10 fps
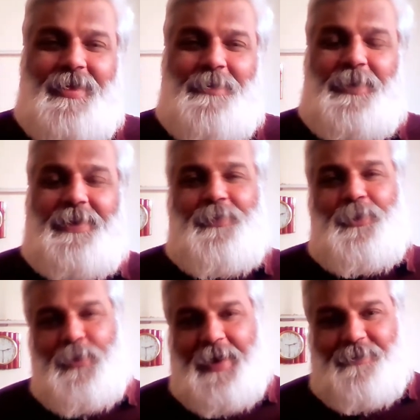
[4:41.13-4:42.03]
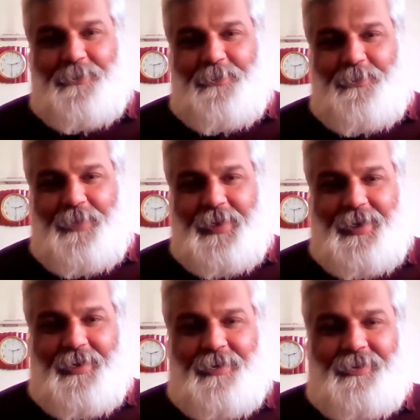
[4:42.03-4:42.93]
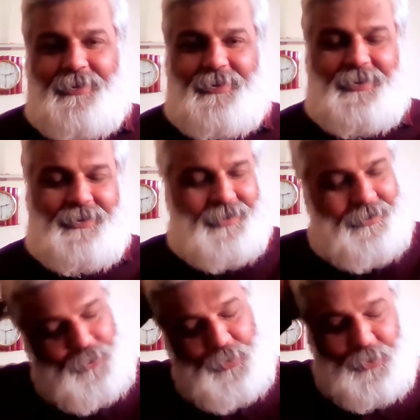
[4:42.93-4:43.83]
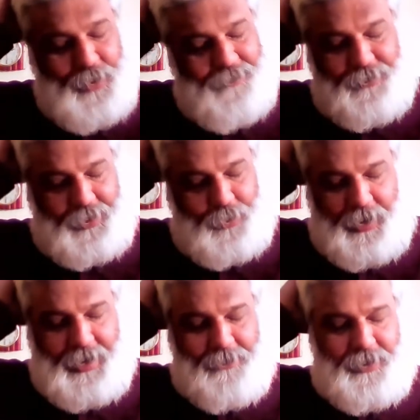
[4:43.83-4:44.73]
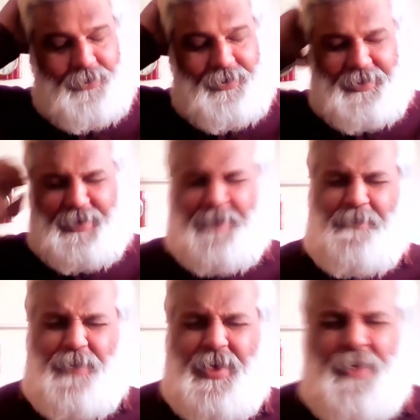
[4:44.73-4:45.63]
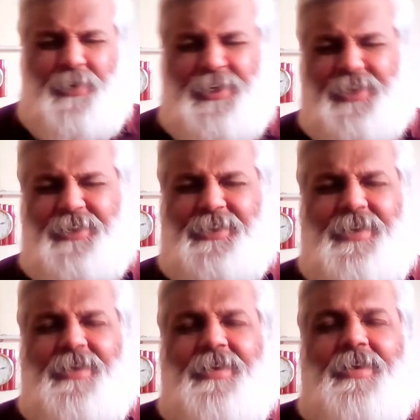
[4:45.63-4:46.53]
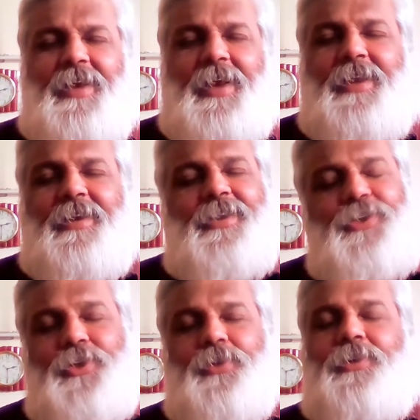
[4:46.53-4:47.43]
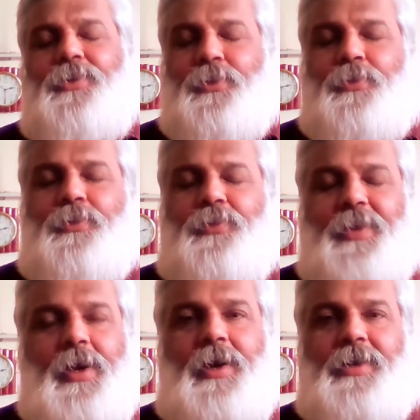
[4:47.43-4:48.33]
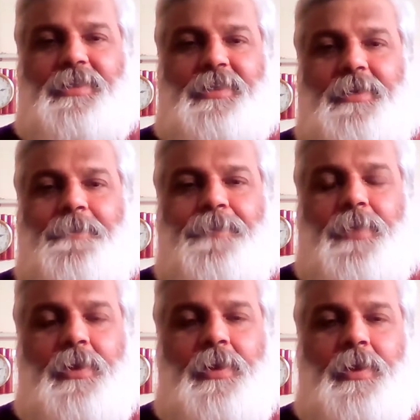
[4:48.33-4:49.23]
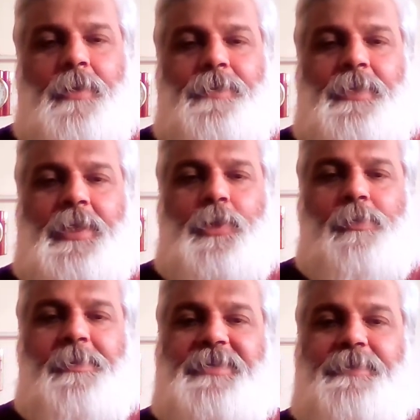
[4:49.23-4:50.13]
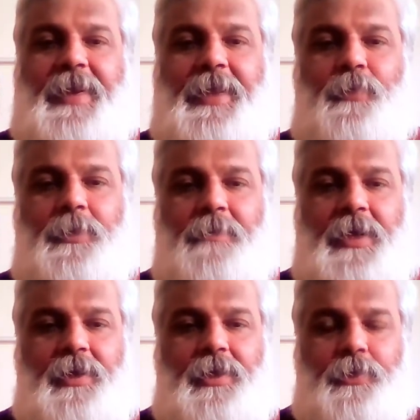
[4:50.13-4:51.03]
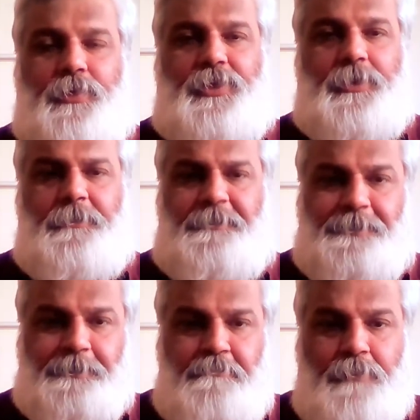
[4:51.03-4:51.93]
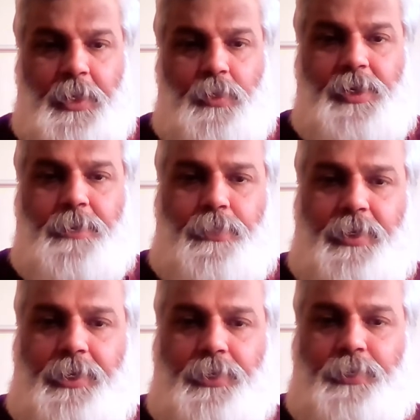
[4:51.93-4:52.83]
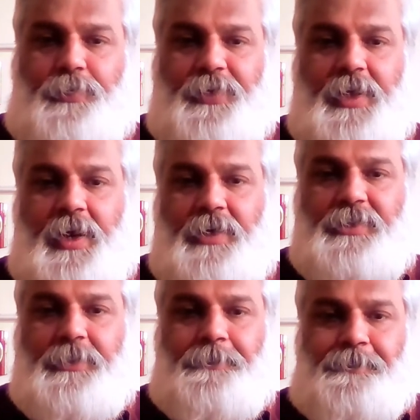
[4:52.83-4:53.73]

But if you do have if you do have the required amount of time, which is in addition to the 2 to 3 hours that you will be spending with me in tuition, you need to put in 2 to 3 hours